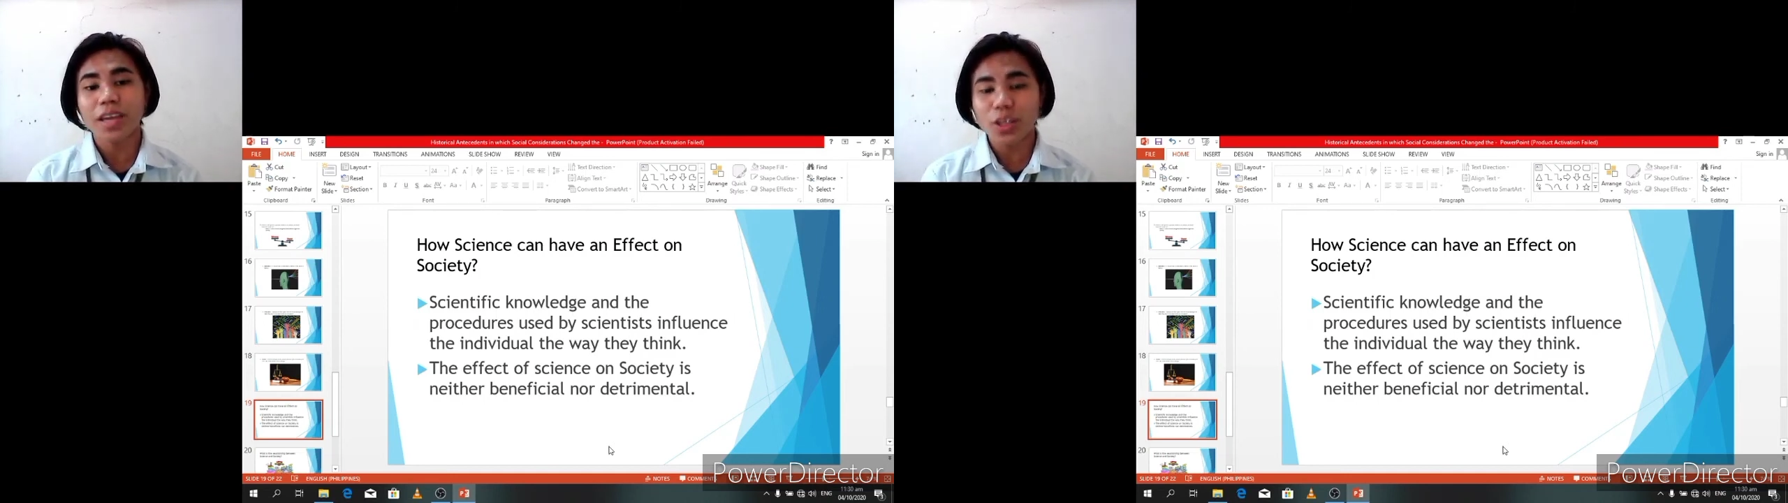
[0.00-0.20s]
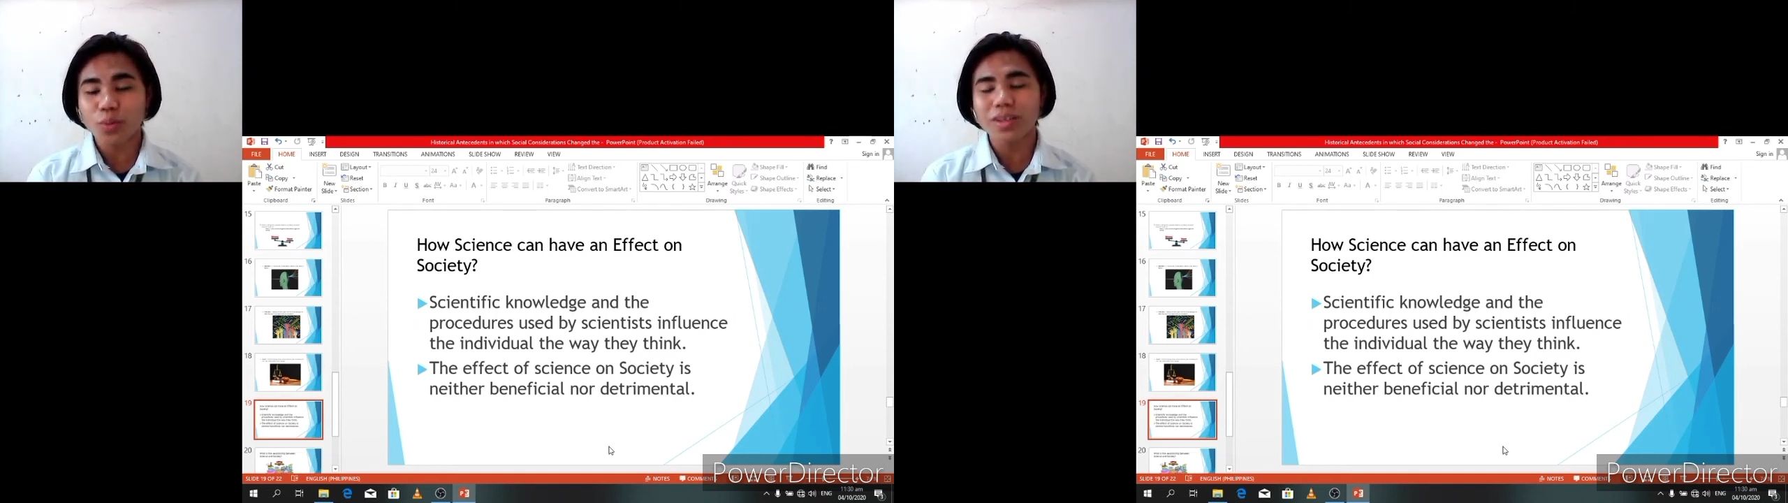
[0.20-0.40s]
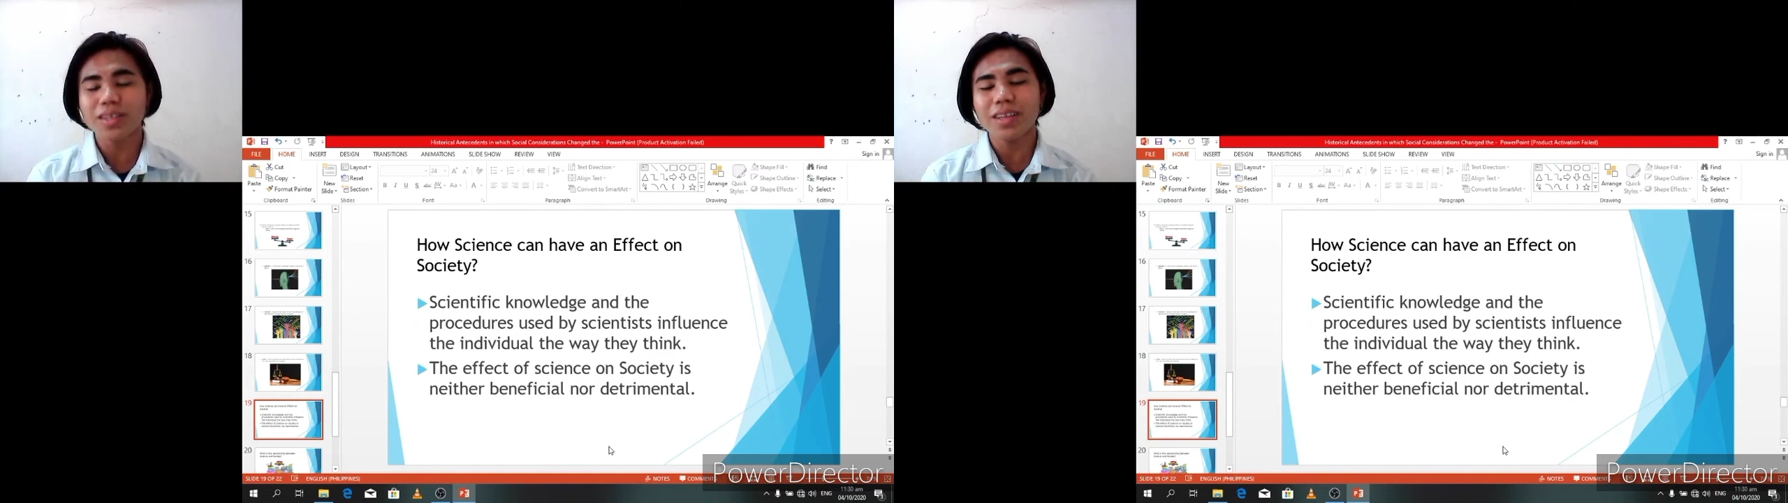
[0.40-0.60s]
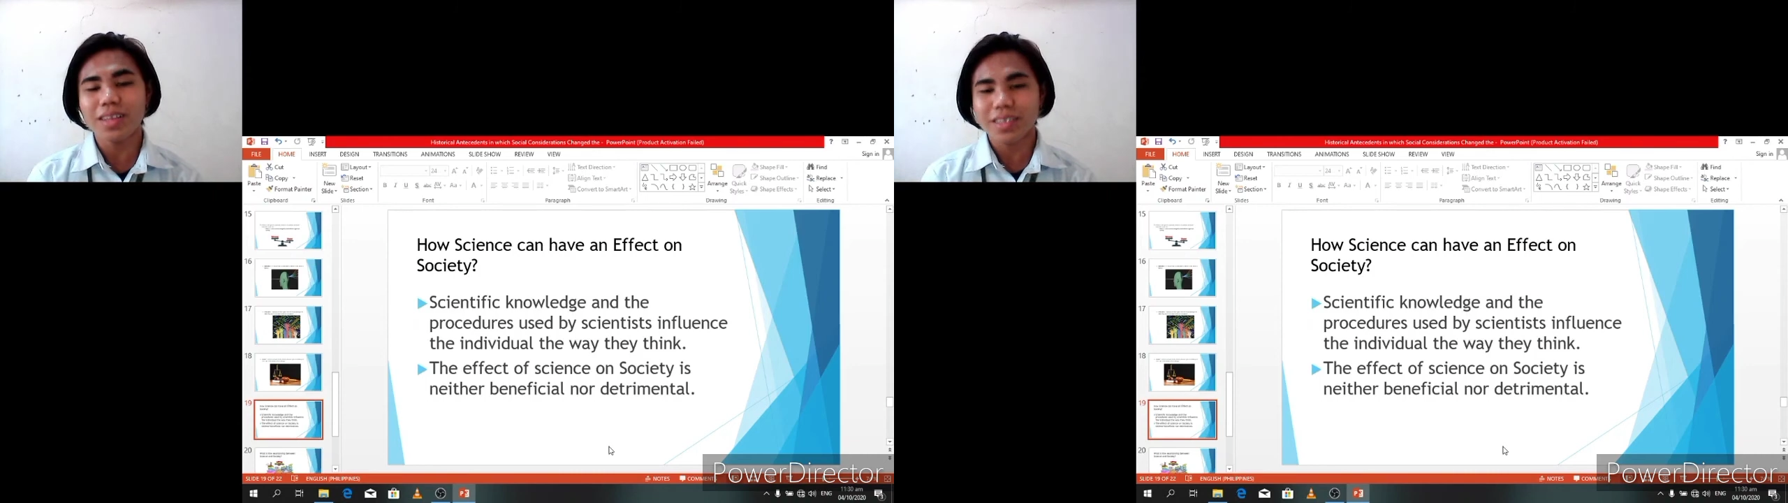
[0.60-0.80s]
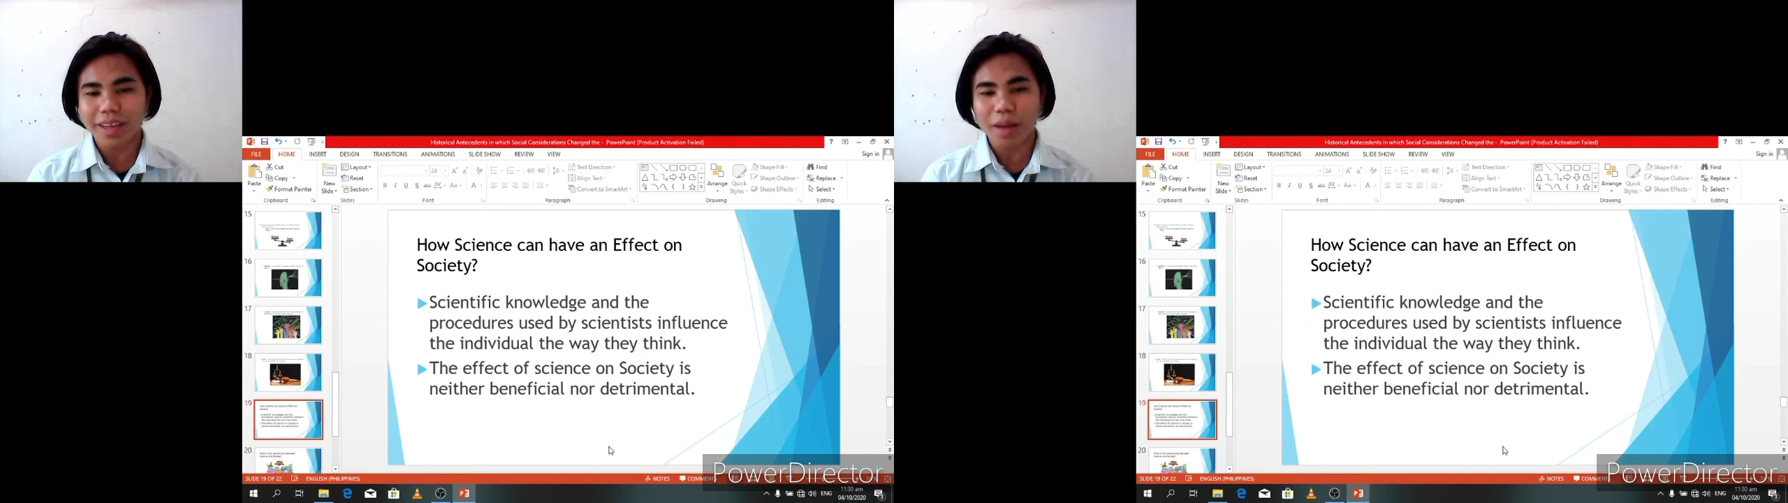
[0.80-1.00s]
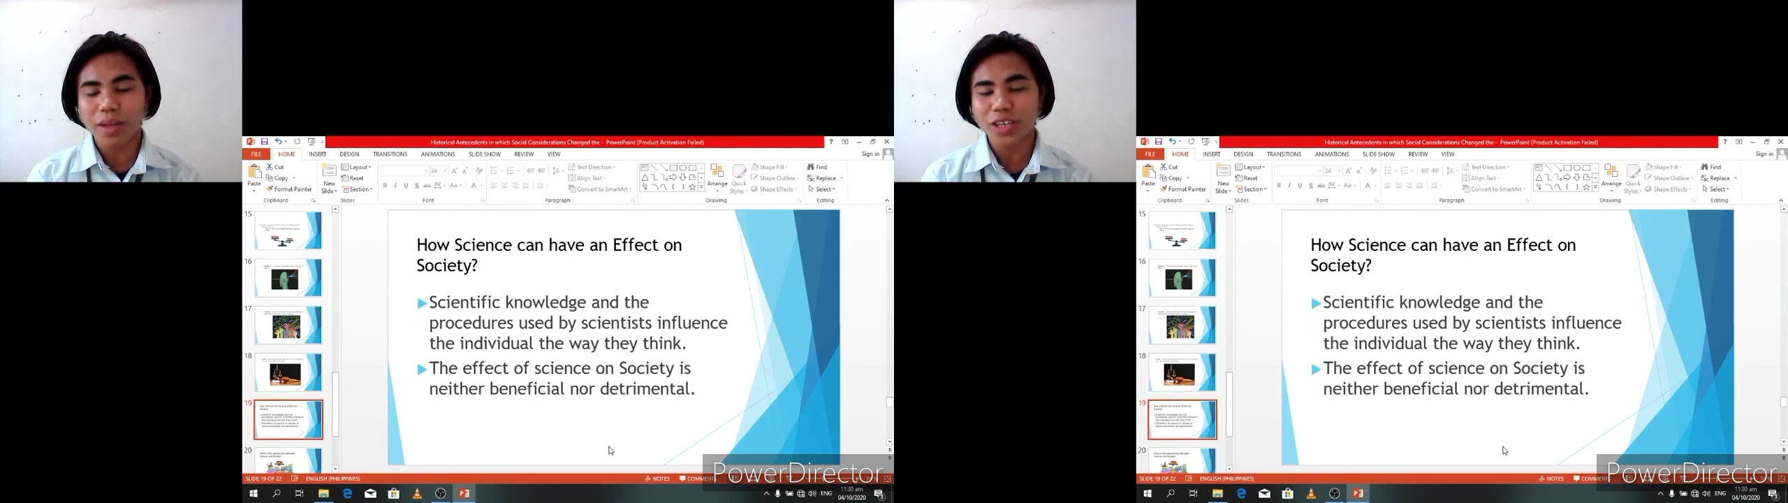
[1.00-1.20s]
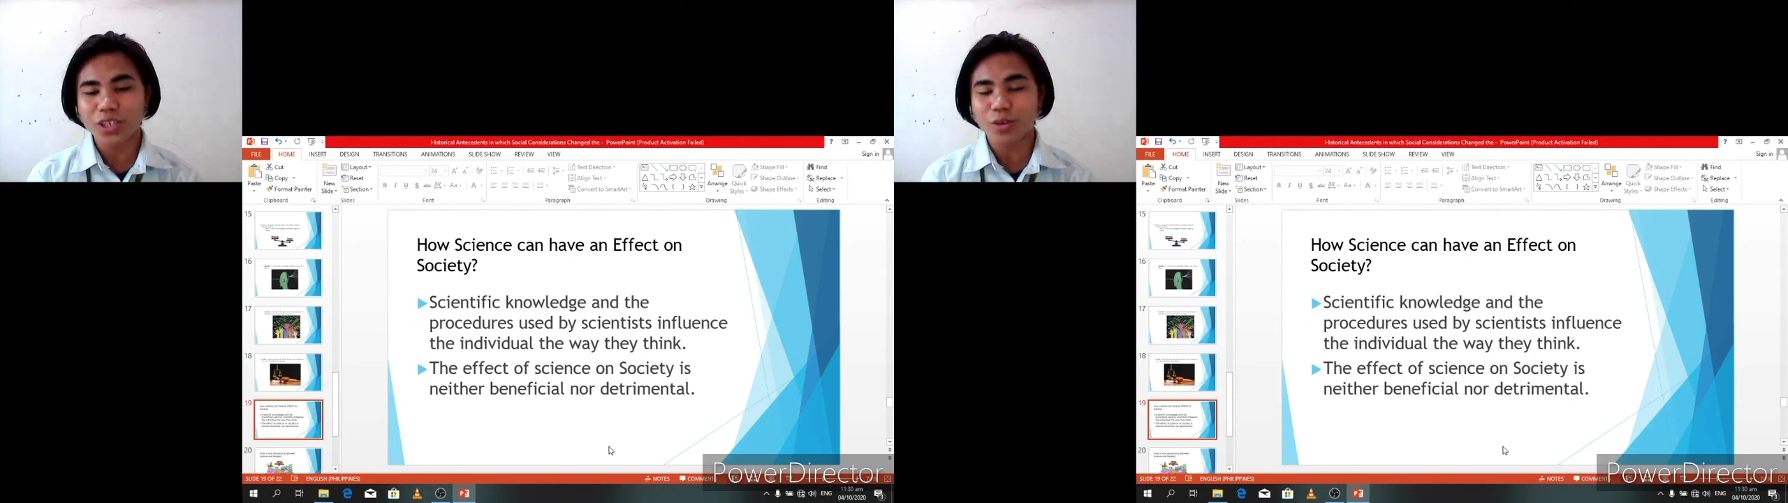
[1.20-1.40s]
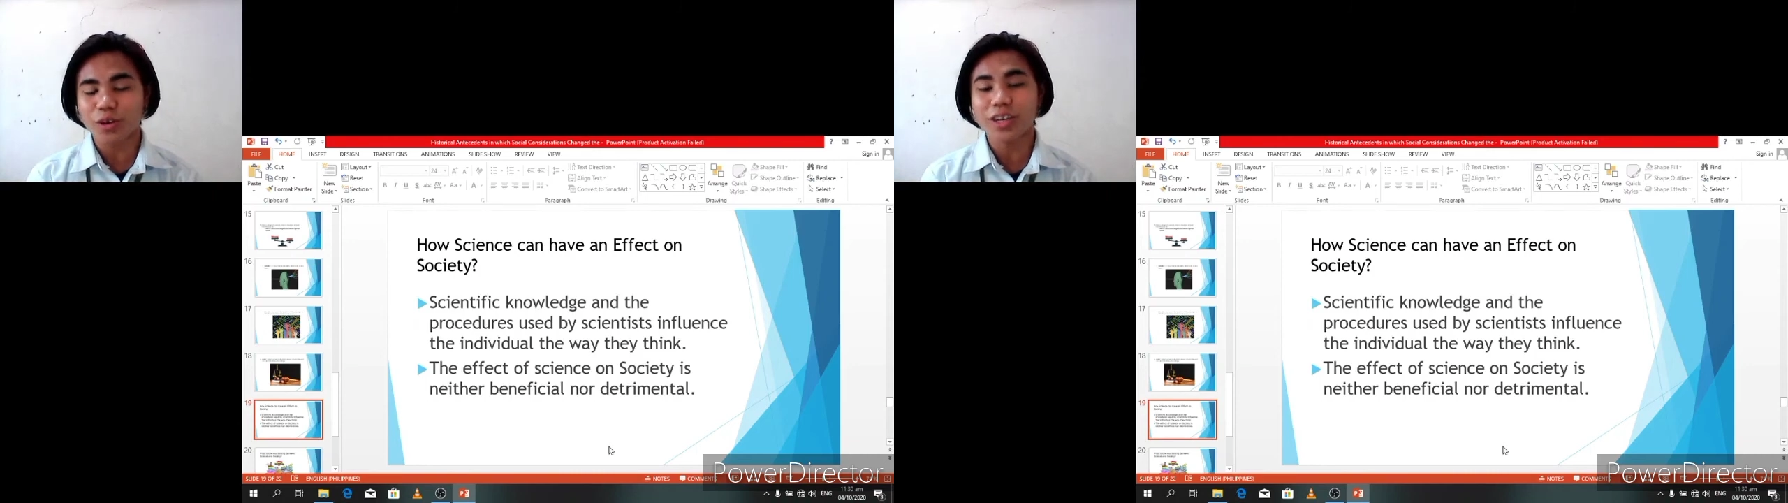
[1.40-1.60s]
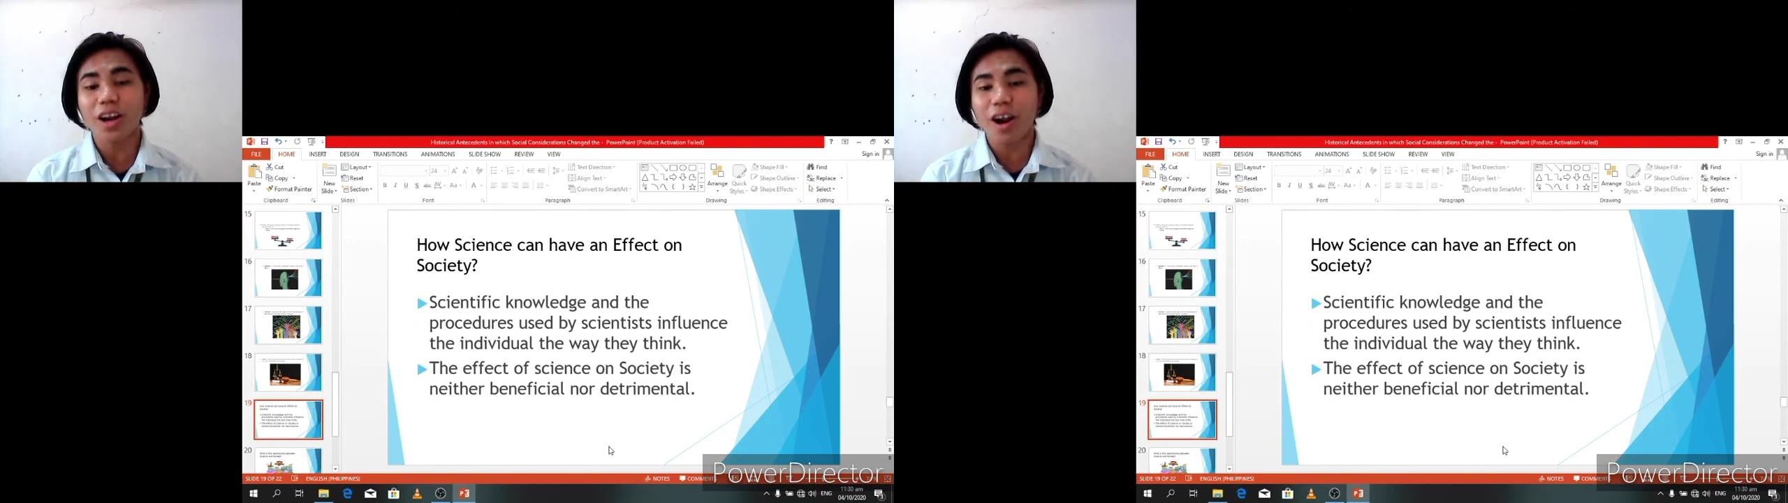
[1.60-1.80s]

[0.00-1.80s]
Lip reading: it will damage or